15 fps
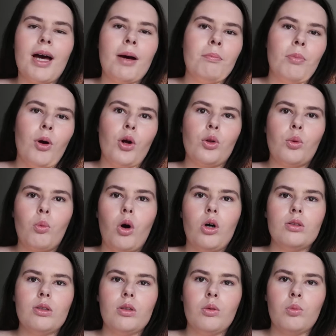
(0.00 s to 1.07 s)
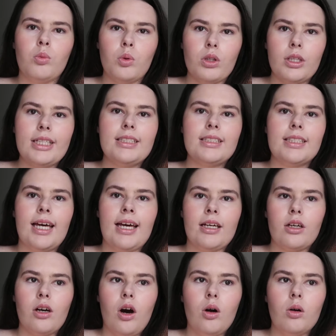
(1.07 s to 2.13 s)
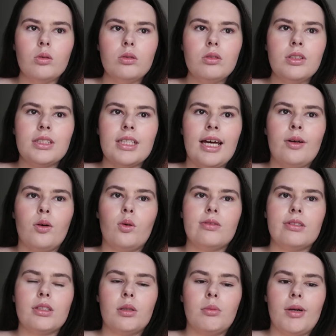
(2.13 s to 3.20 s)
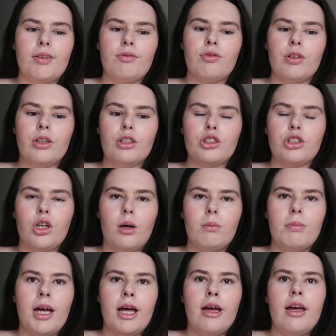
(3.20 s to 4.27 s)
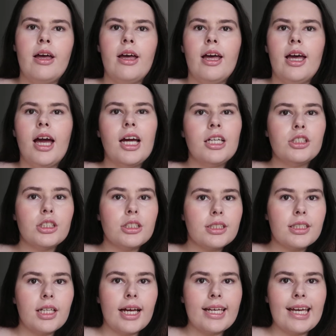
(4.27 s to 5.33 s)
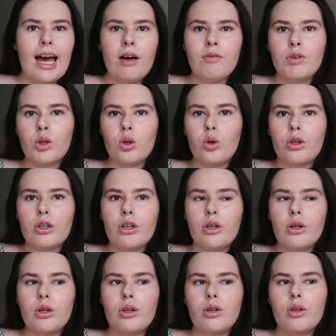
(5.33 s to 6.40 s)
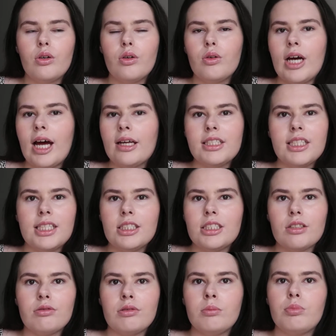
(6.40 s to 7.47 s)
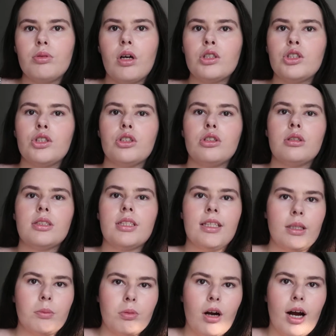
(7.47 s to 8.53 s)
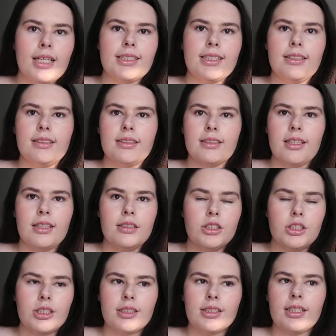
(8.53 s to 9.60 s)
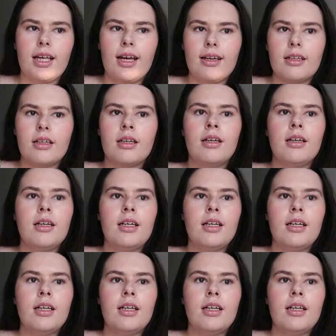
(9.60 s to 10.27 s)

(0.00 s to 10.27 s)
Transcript: at both Woolies and Coles, and also my fruit shop, and just like have a look at the different produce and the prices, and just like